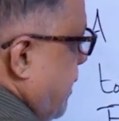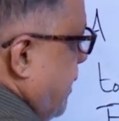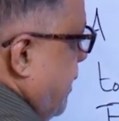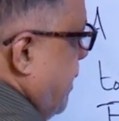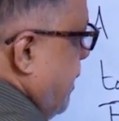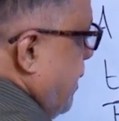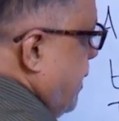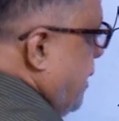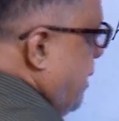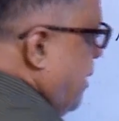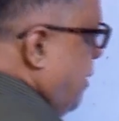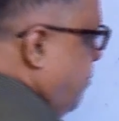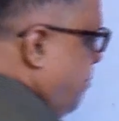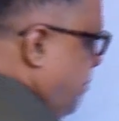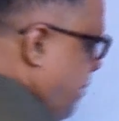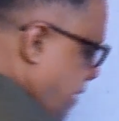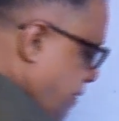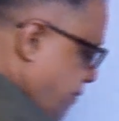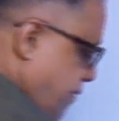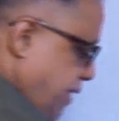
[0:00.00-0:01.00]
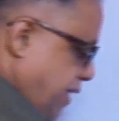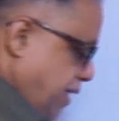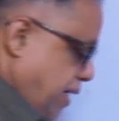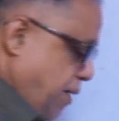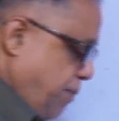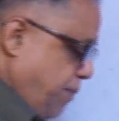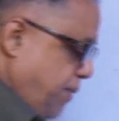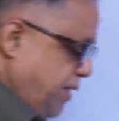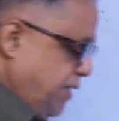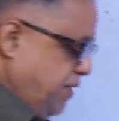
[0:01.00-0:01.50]
t. But we can
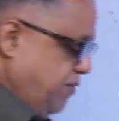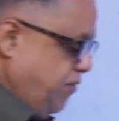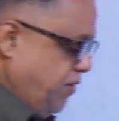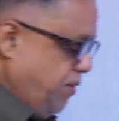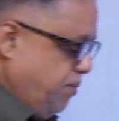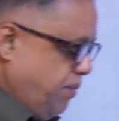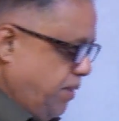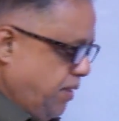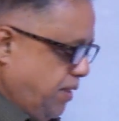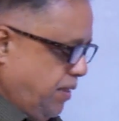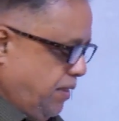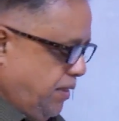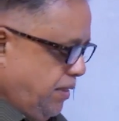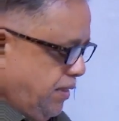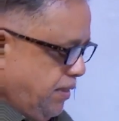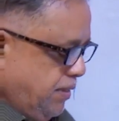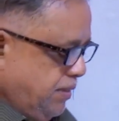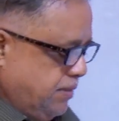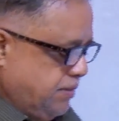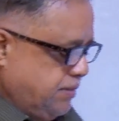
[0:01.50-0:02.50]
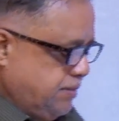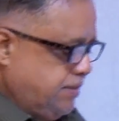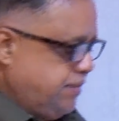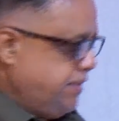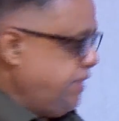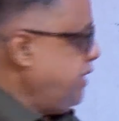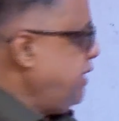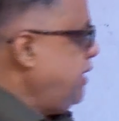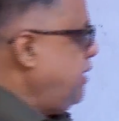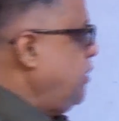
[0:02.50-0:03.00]
apply the formula.
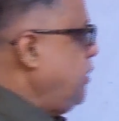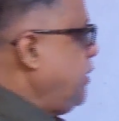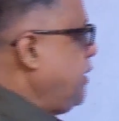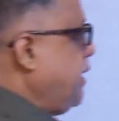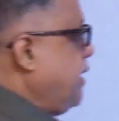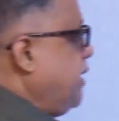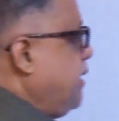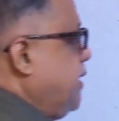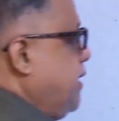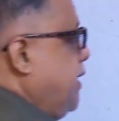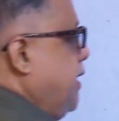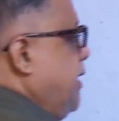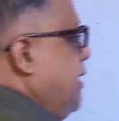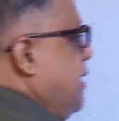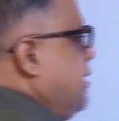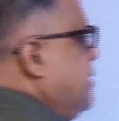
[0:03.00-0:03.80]
G you can take